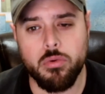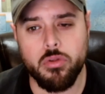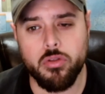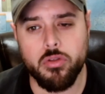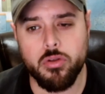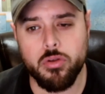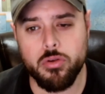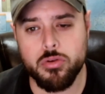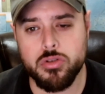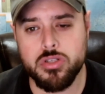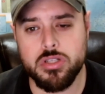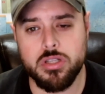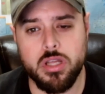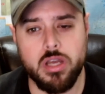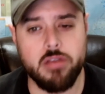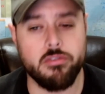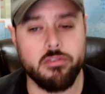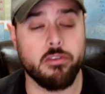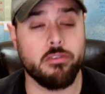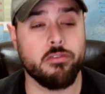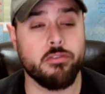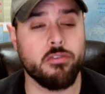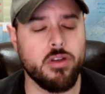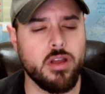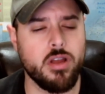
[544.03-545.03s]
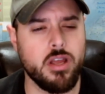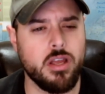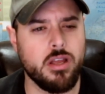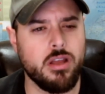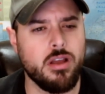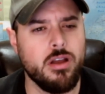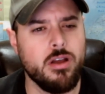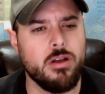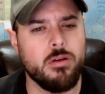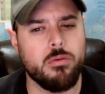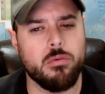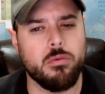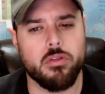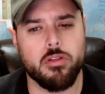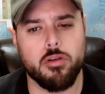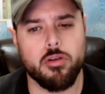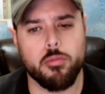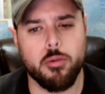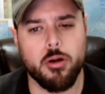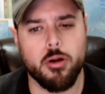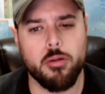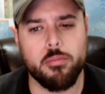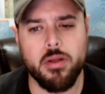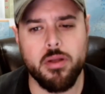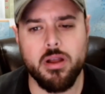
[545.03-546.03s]
you're slave or free, whether you're
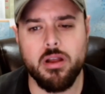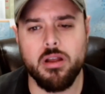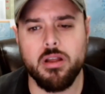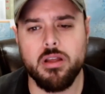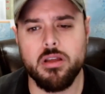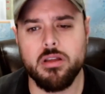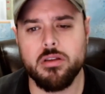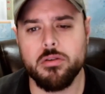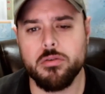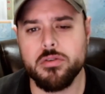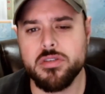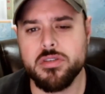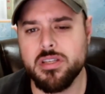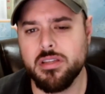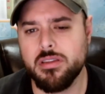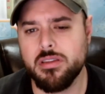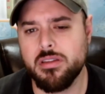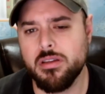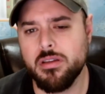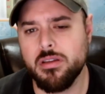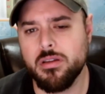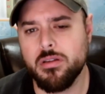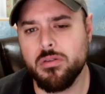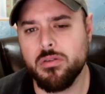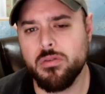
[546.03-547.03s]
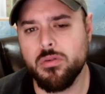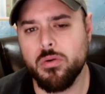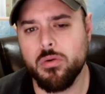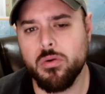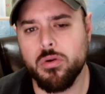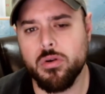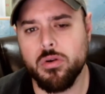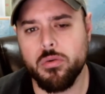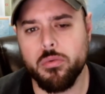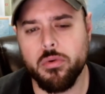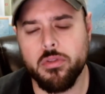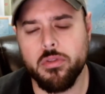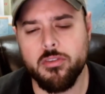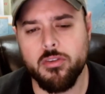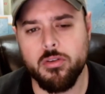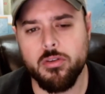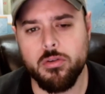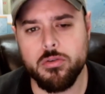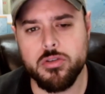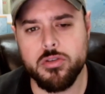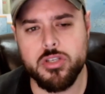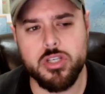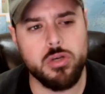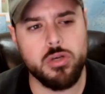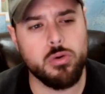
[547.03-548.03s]
barbarian or Scythian, or whether
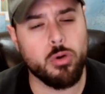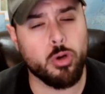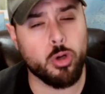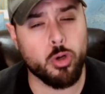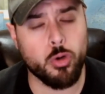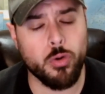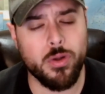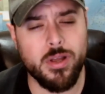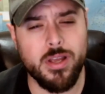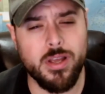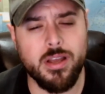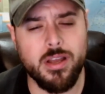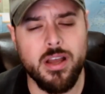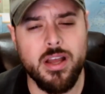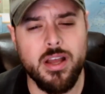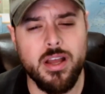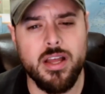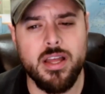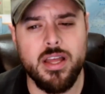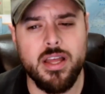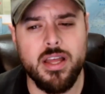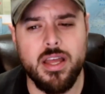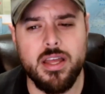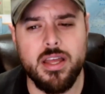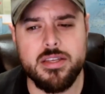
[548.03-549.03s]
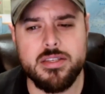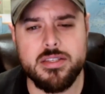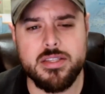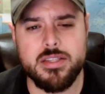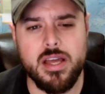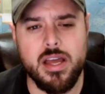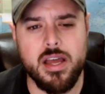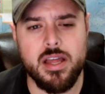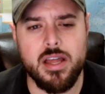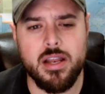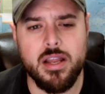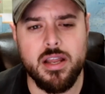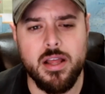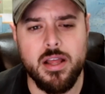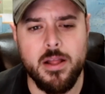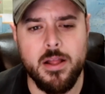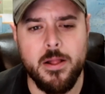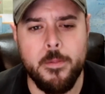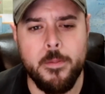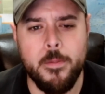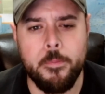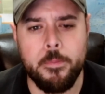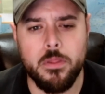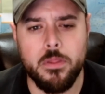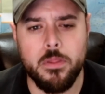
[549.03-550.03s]
you're Jew or Greek, is that
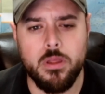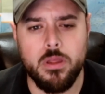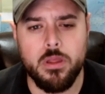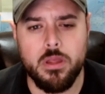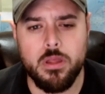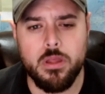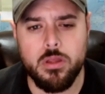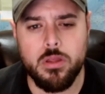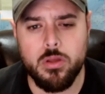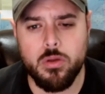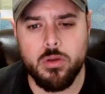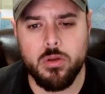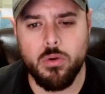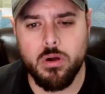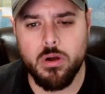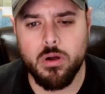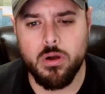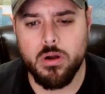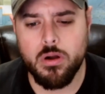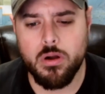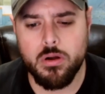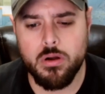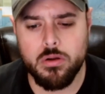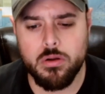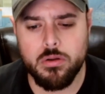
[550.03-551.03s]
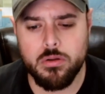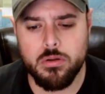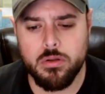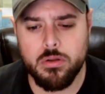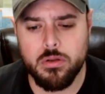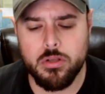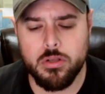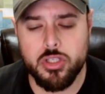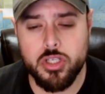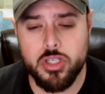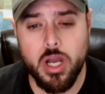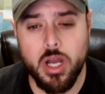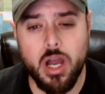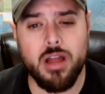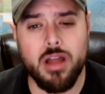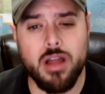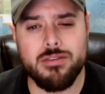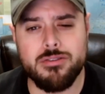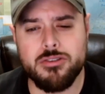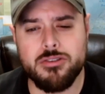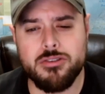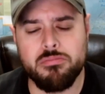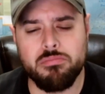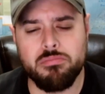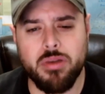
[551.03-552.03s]
you are
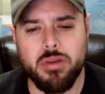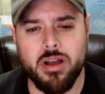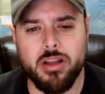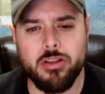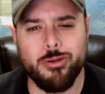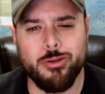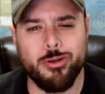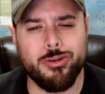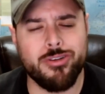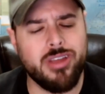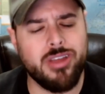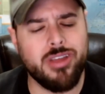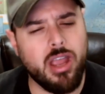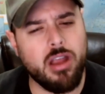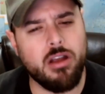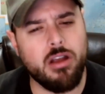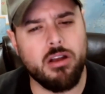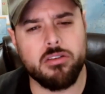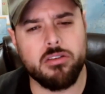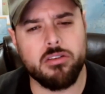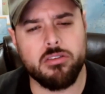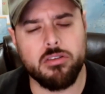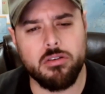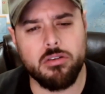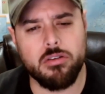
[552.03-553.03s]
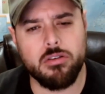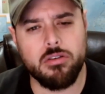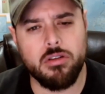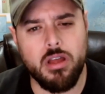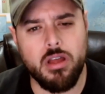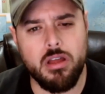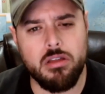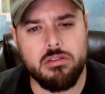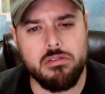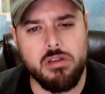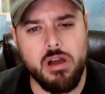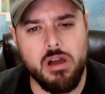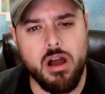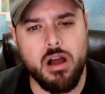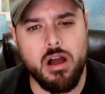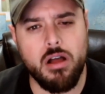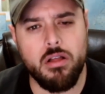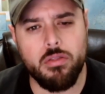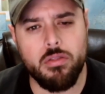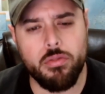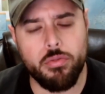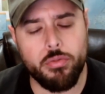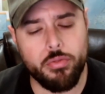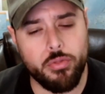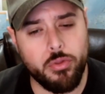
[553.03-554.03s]
judged by your character and not
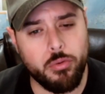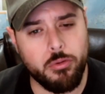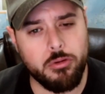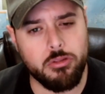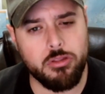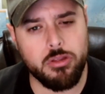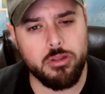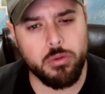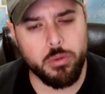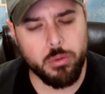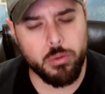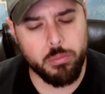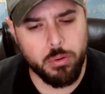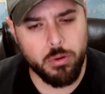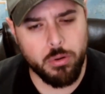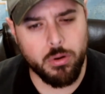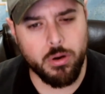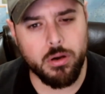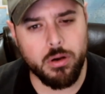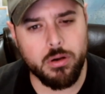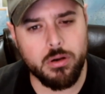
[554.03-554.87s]
the way that you were born.